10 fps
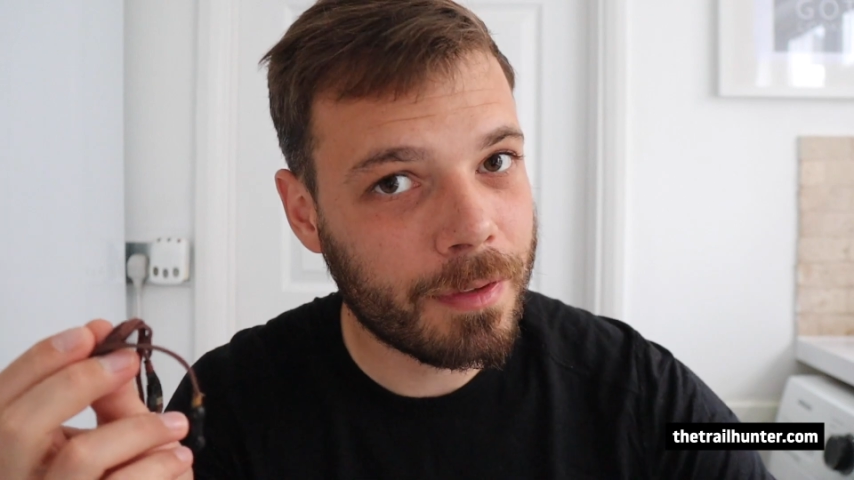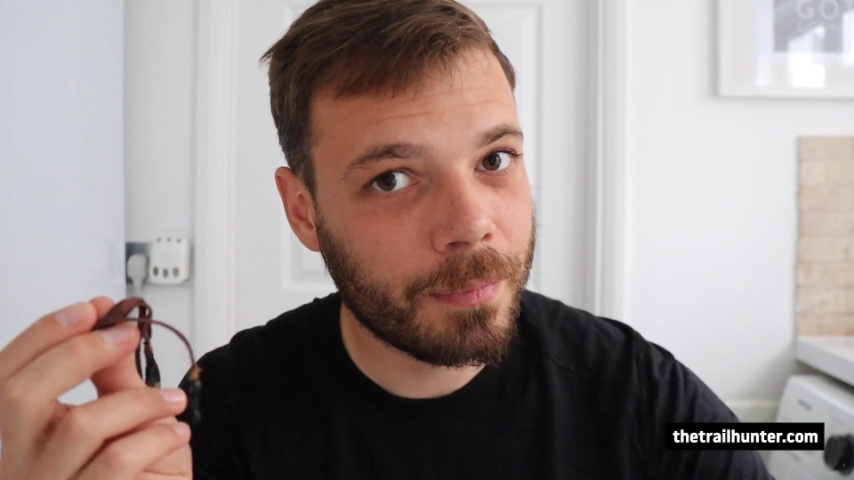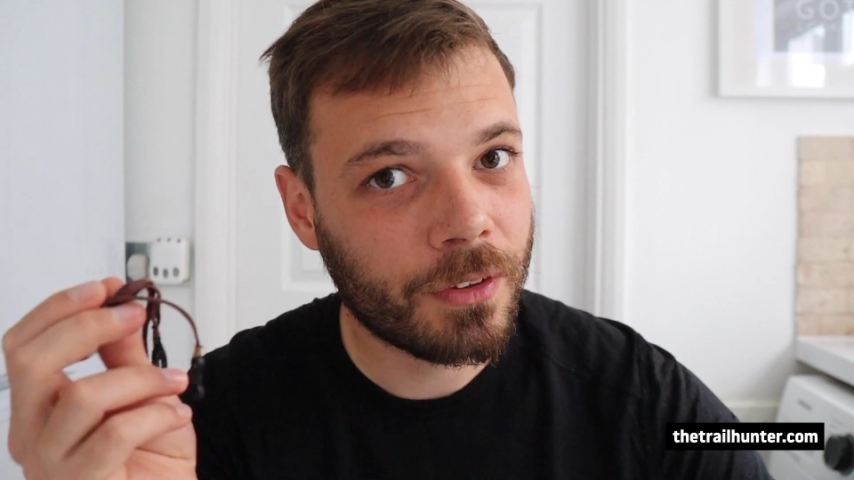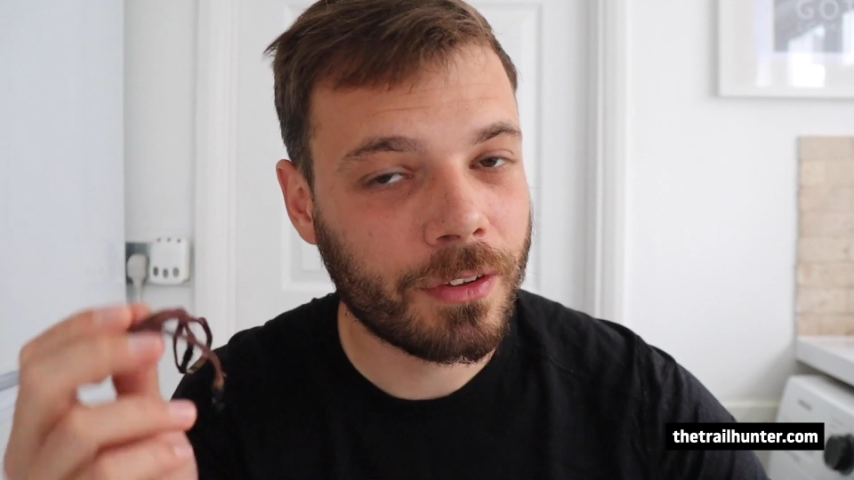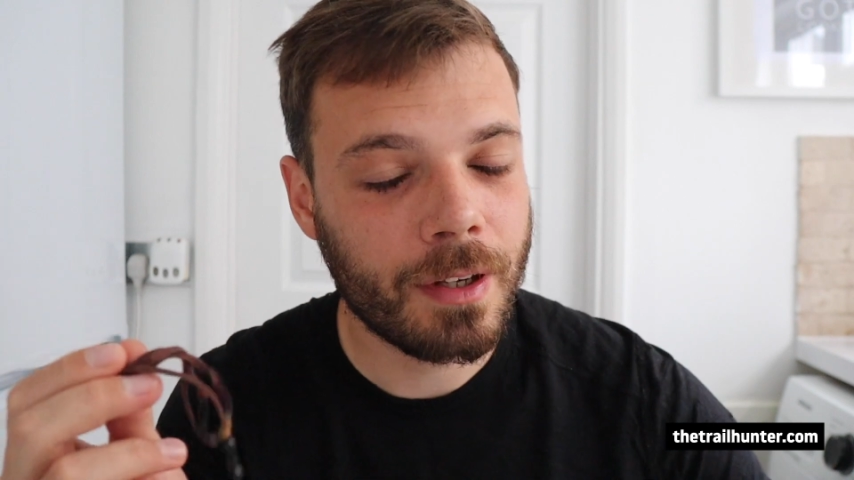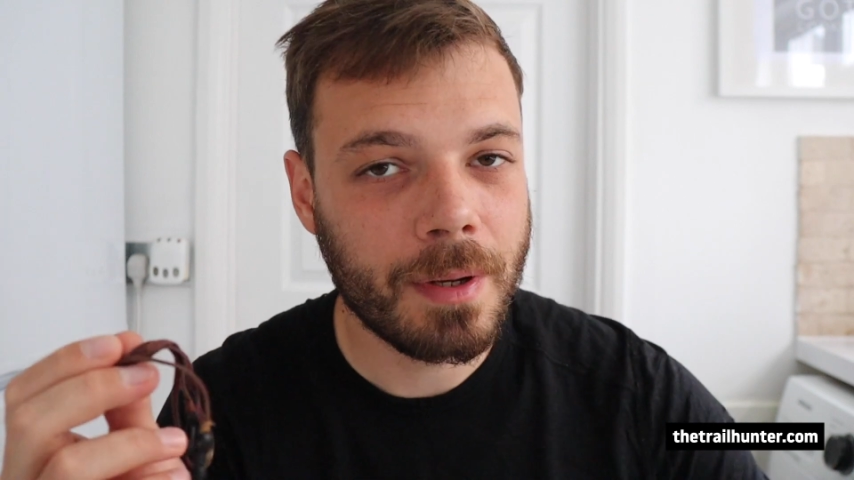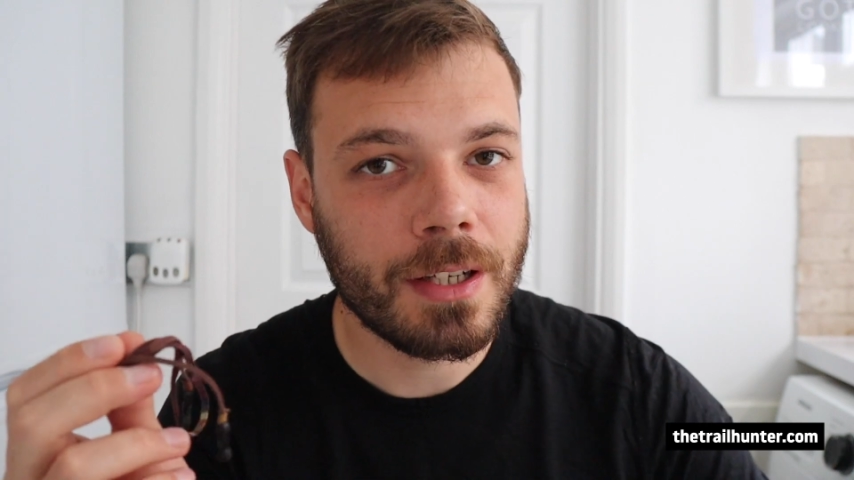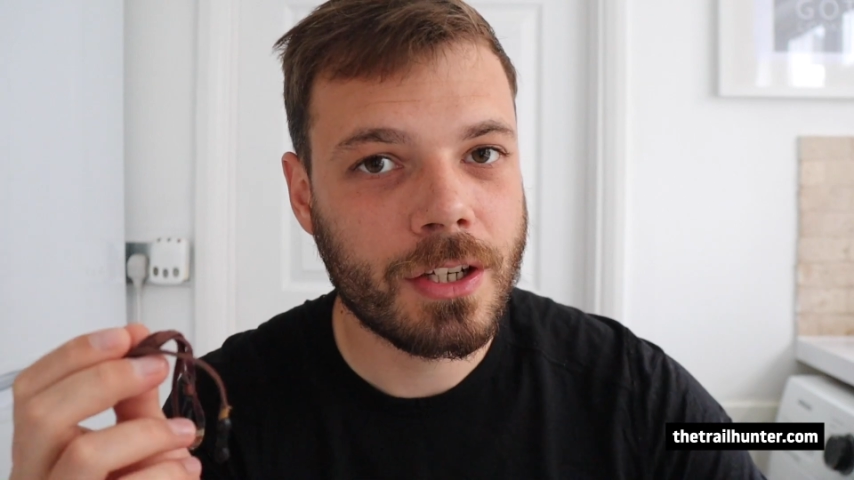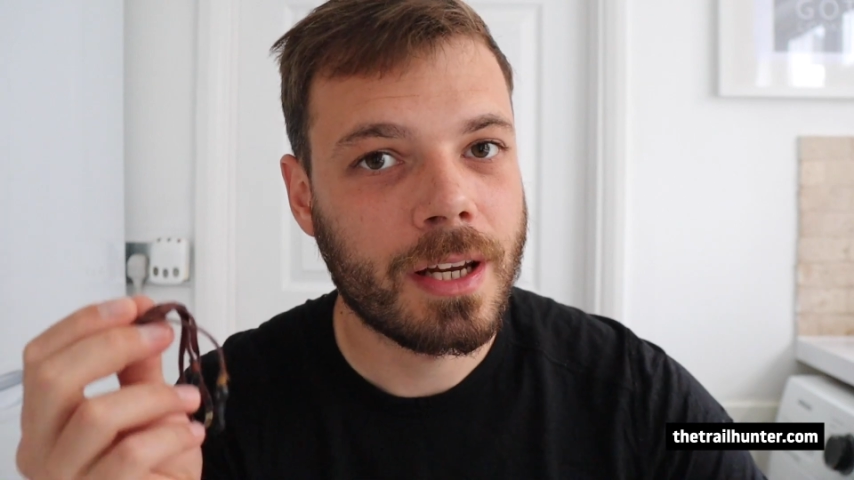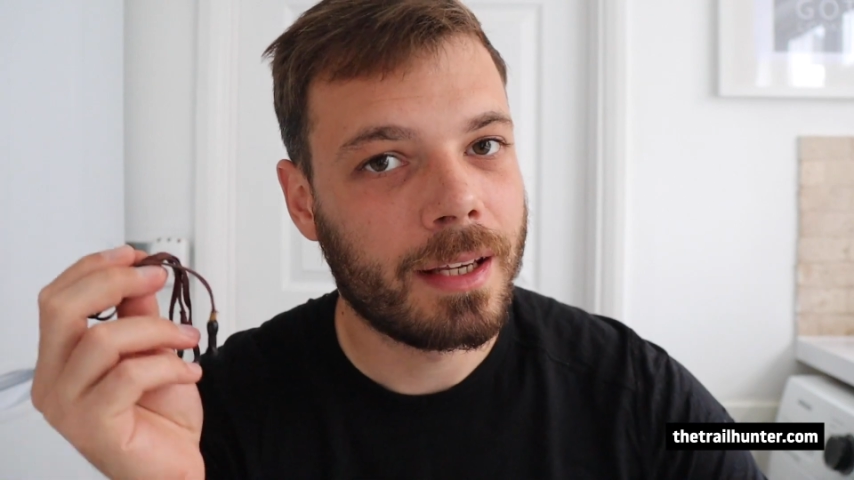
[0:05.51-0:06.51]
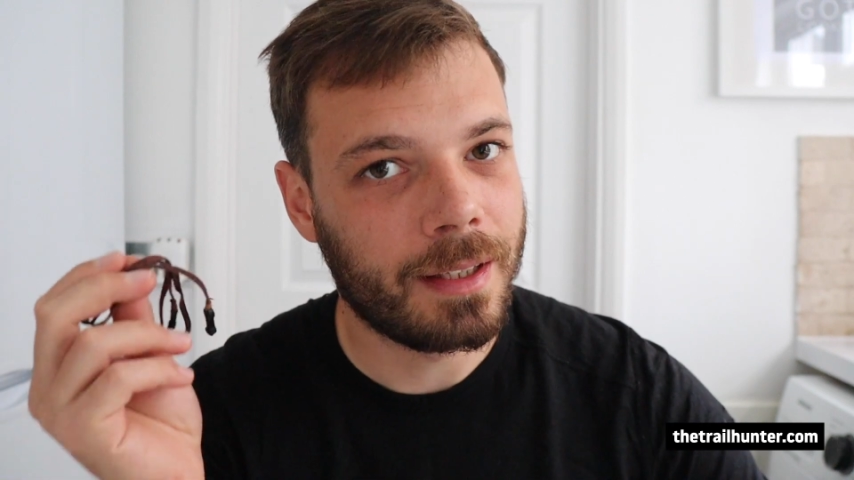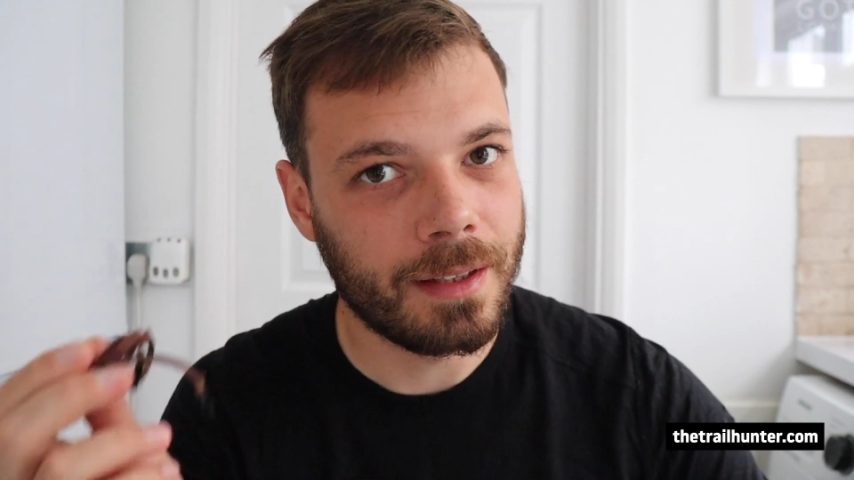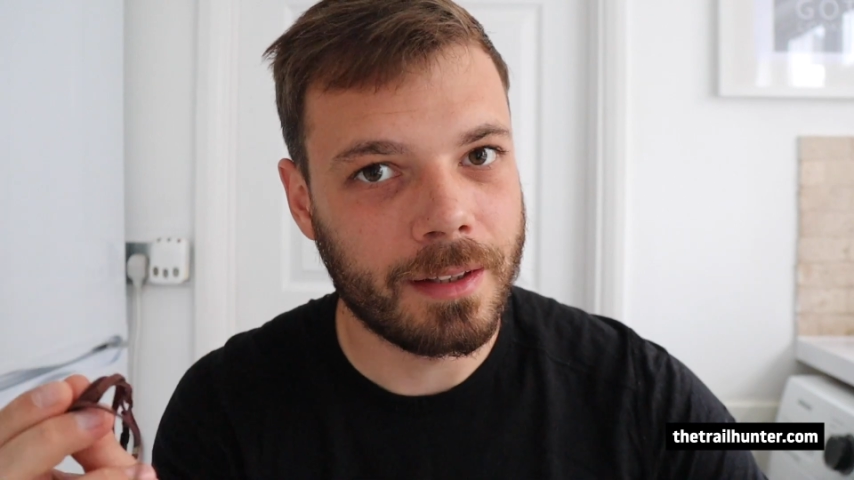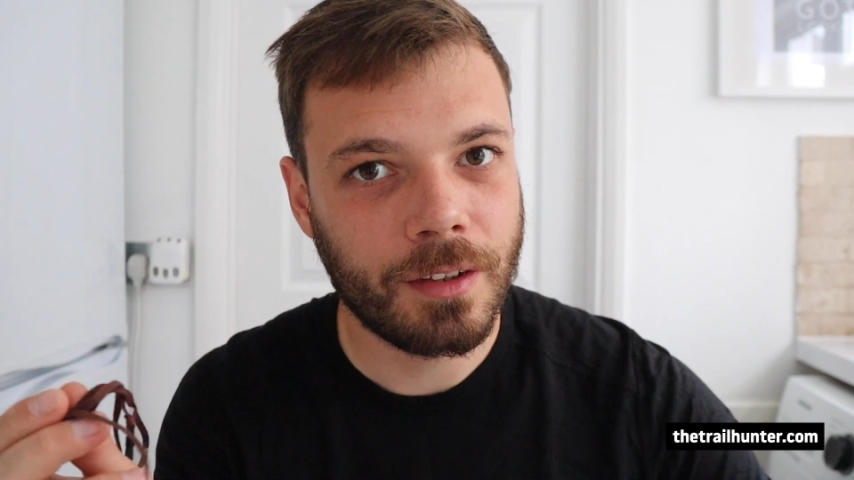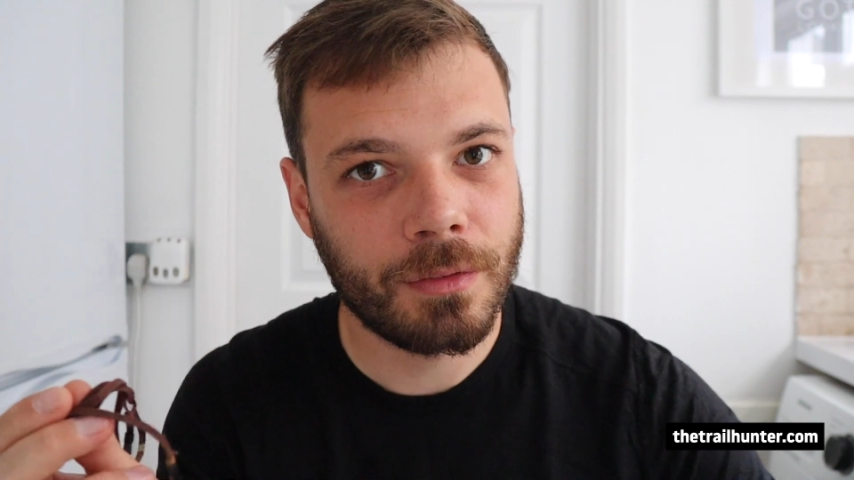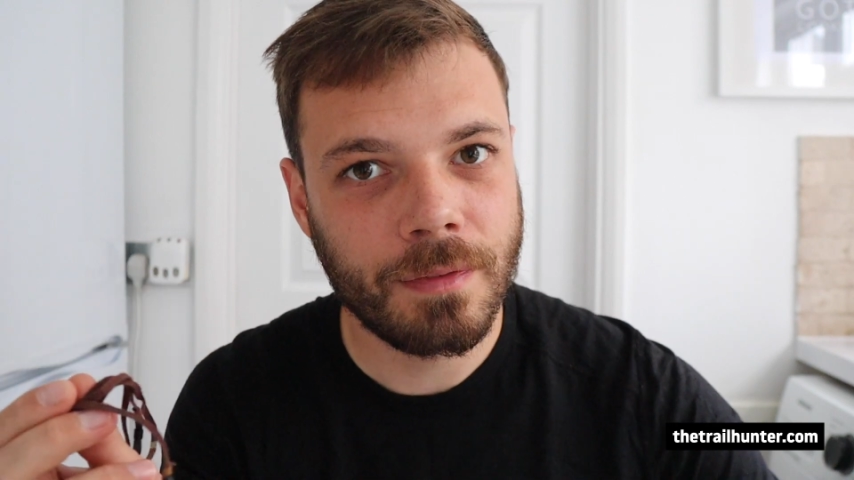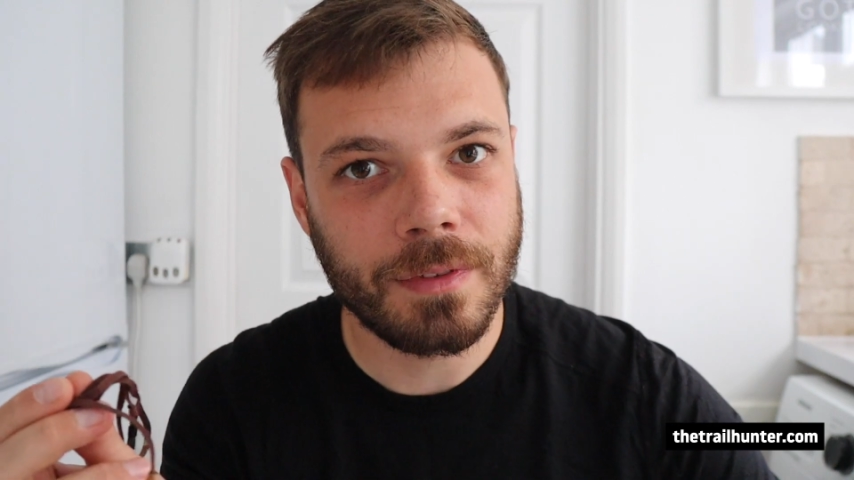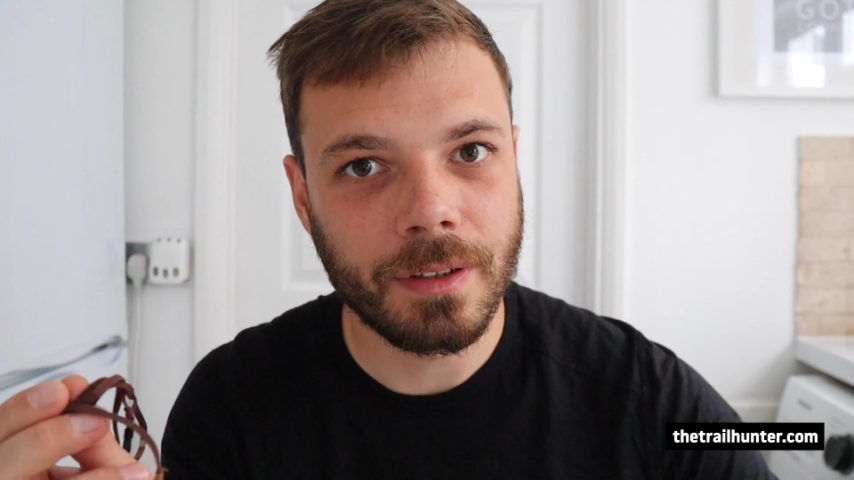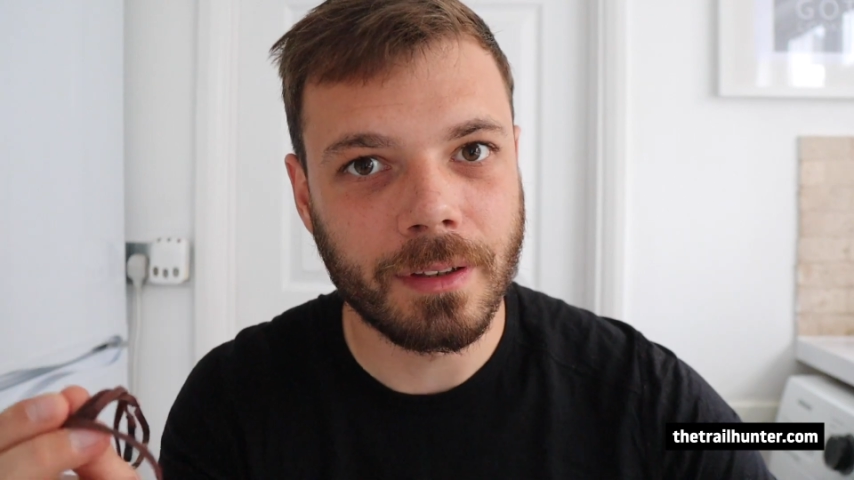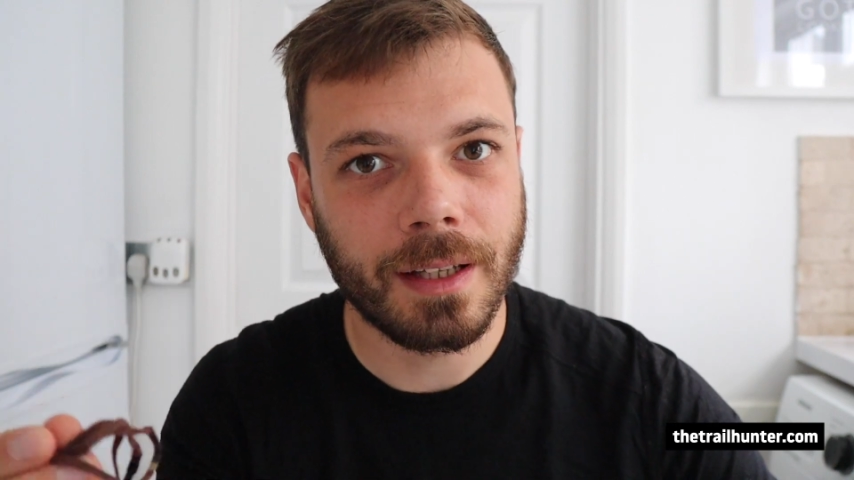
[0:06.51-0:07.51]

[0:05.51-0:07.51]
them so much in this review.